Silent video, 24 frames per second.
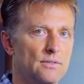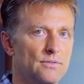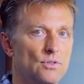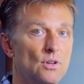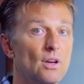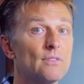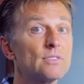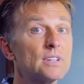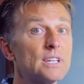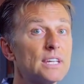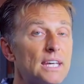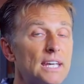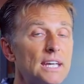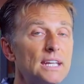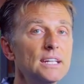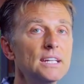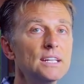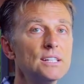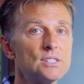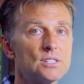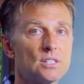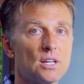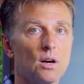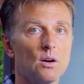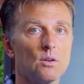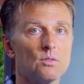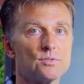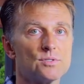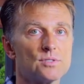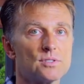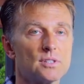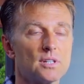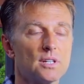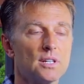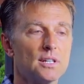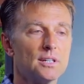If you have kidney
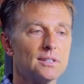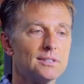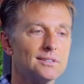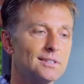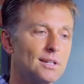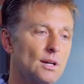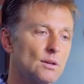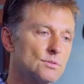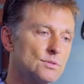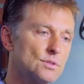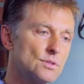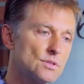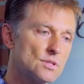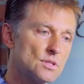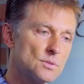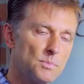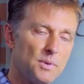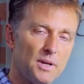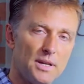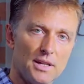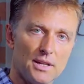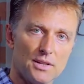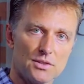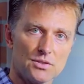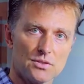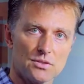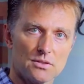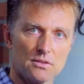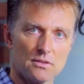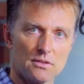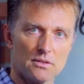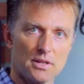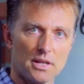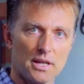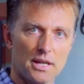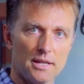stones, don't do spinach,
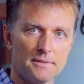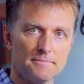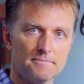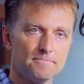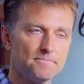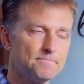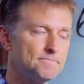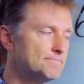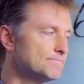okay?